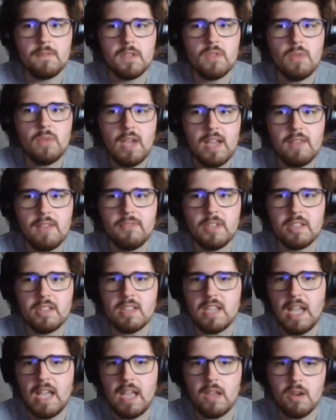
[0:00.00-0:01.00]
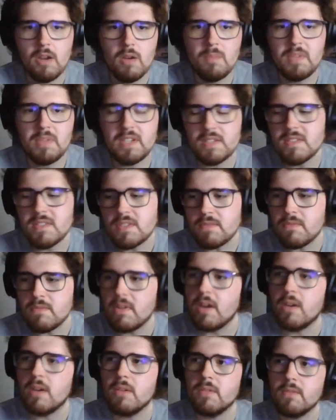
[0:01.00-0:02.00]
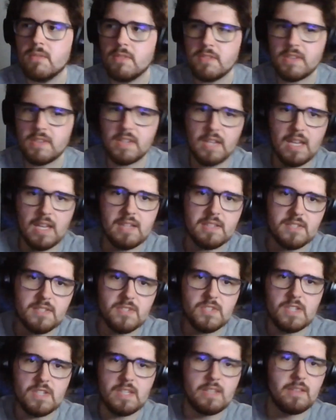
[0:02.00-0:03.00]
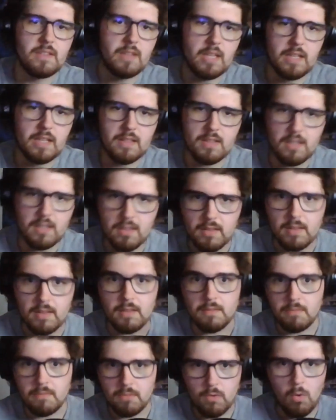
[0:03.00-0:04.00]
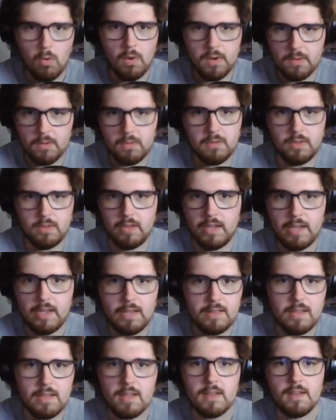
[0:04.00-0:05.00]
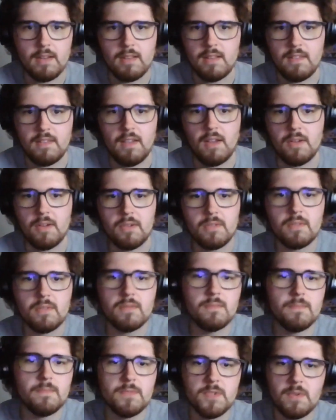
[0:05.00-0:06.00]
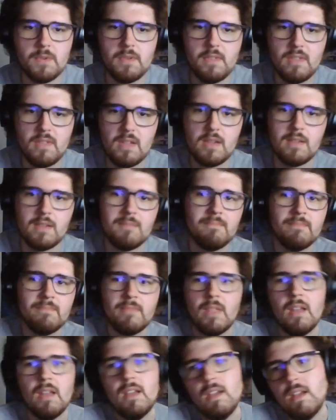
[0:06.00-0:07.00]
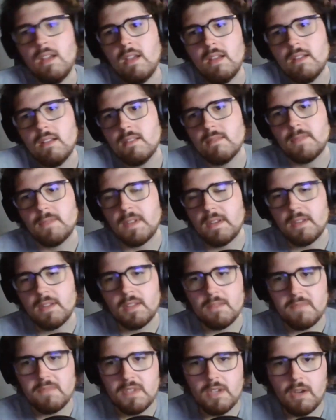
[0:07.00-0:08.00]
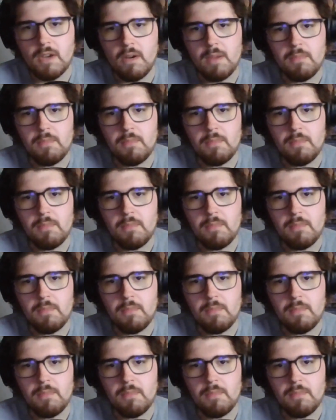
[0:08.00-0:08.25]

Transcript: you have like the anger because you know you can kind of see like the quote unquote light at the end of the tunnel sort of thing, then it can be a great